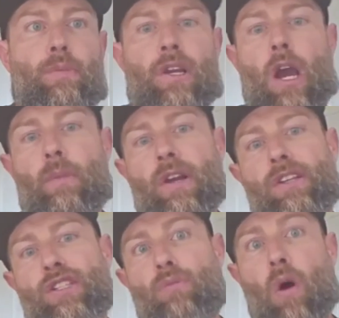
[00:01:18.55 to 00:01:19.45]
you're becoming
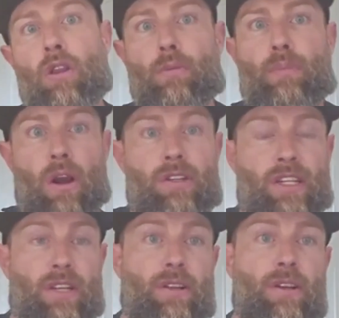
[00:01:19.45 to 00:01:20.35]
a smaller
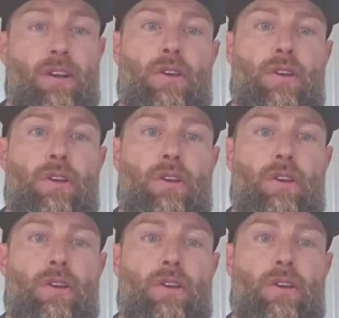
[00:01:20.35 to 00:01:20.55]
person